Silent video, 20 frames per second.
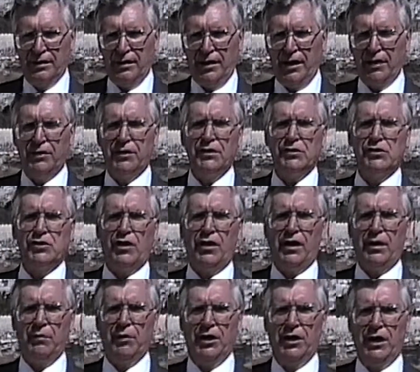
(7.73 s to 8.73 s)
At this
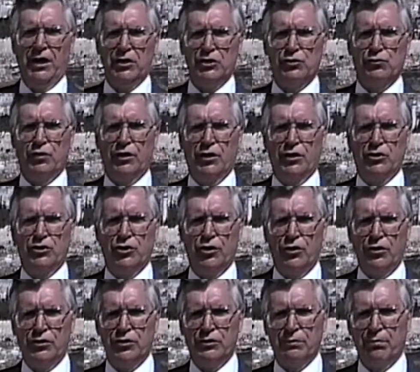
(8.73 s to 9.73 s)
time in the history of the
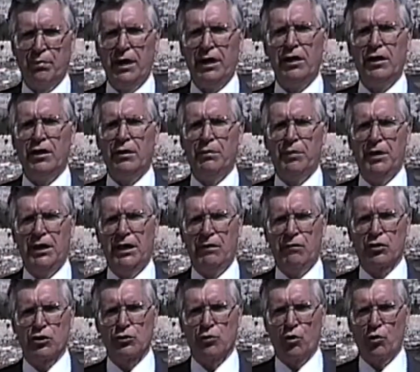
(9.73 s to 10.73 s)
church, many of the
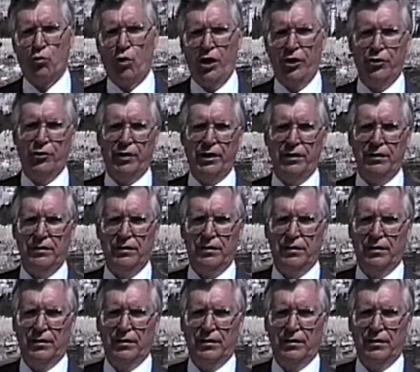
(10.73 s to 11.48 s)
believers were wondering